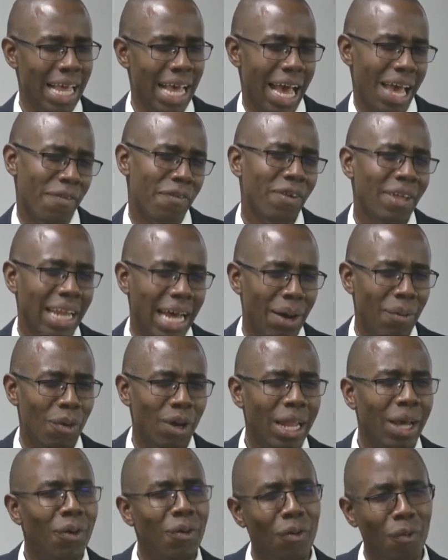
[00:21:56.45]
I feel I want
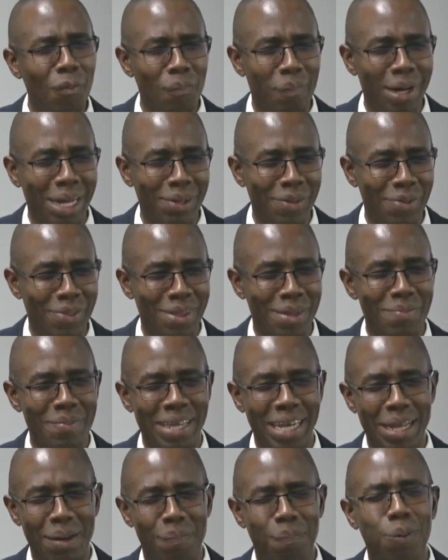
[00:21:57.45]
to go back to them
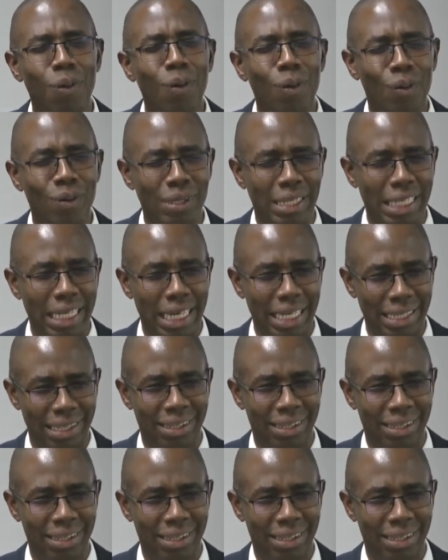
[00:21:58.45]
and apologize.